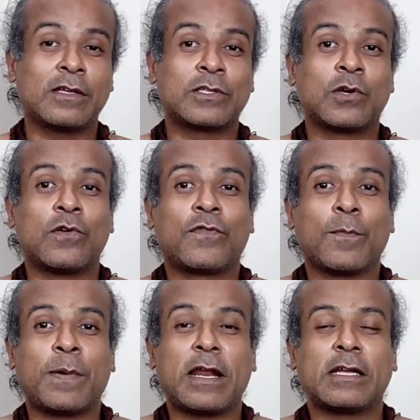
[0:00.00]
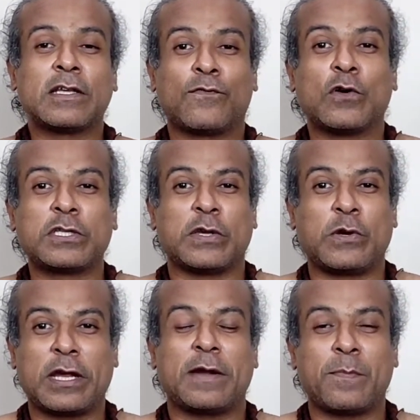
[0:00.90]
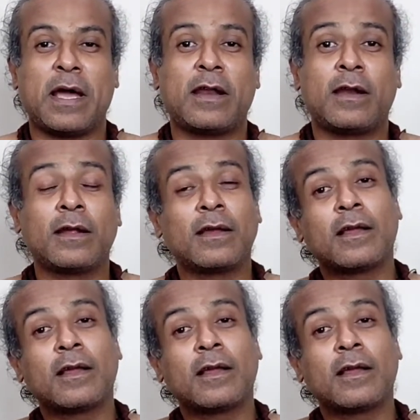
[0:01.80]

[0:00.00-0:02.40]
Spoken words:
So if your parents are forcing you to get married,